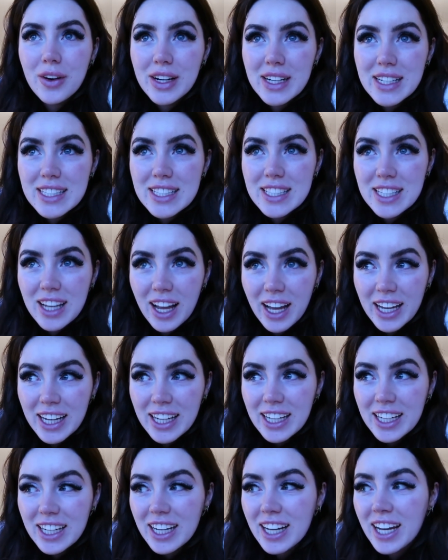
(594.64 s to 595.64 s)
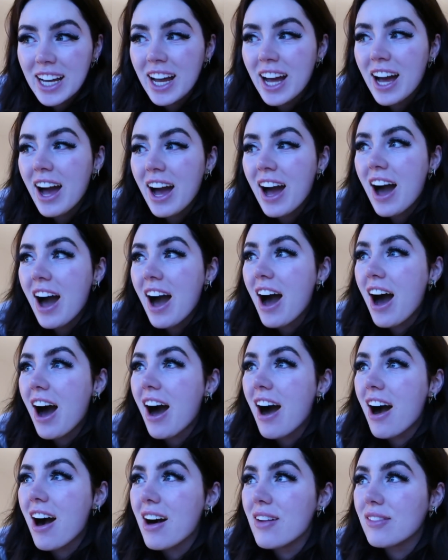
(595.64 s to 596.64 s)
what it's like
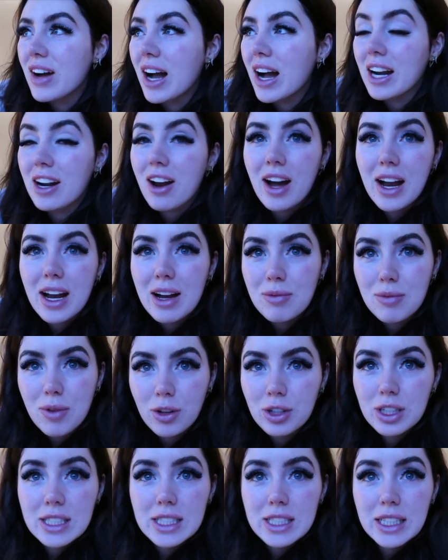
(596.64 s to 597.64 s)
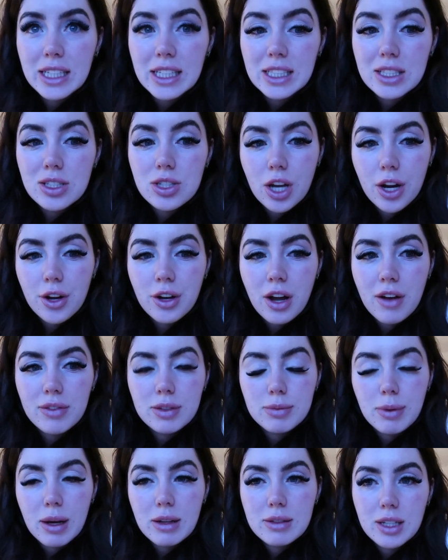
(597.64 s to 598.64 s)
um, and I am honestly so
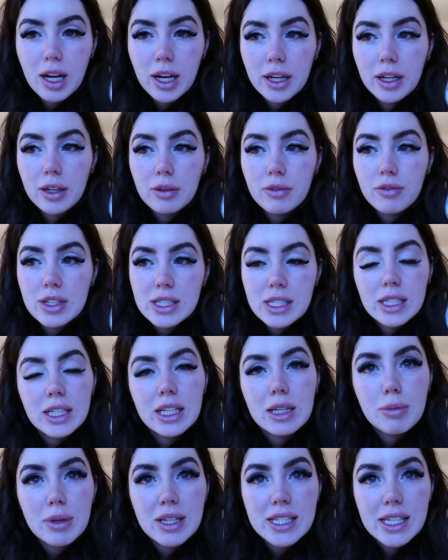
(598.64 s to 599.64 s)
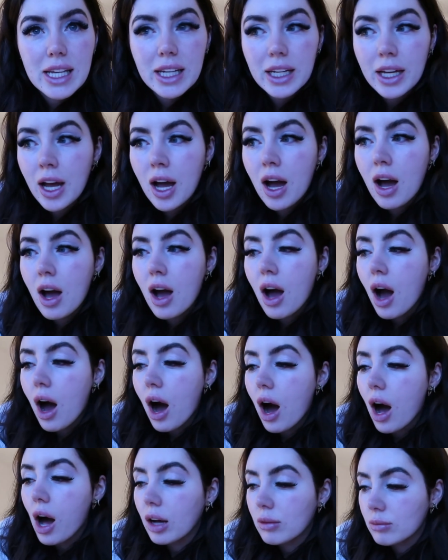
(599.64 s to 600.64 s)
nervous about it I could physically be sick
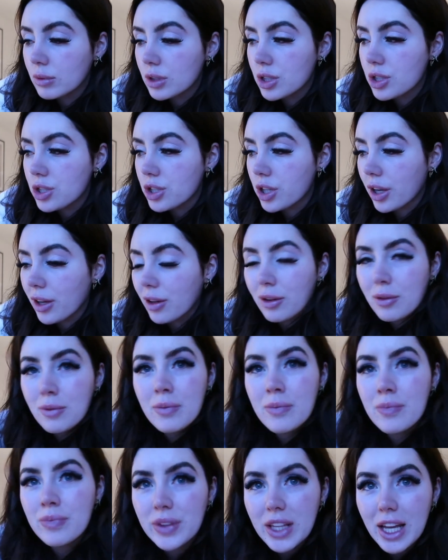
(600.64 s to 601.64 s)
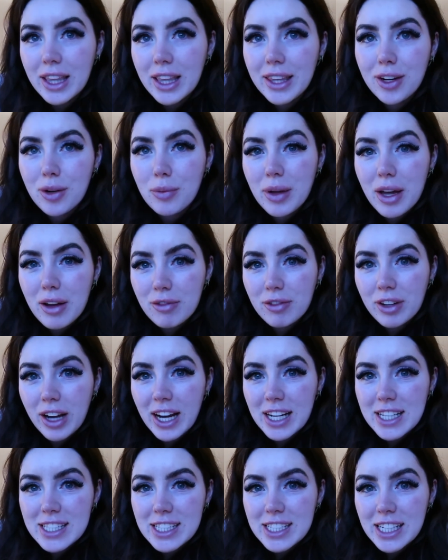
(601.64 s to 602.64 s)
um, so a little bit of
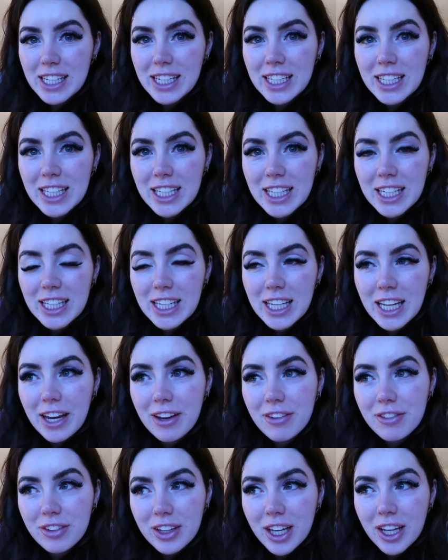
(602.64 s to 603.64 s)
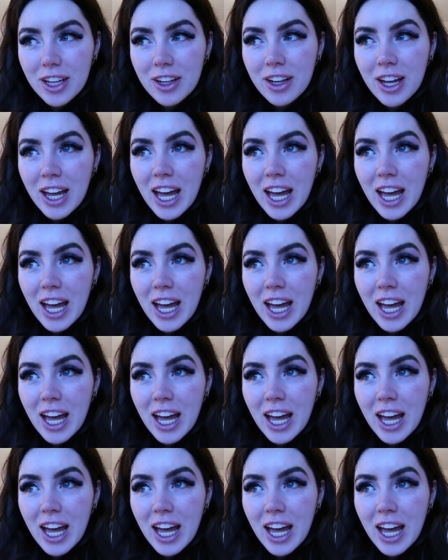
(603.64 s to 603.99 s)
reality here for you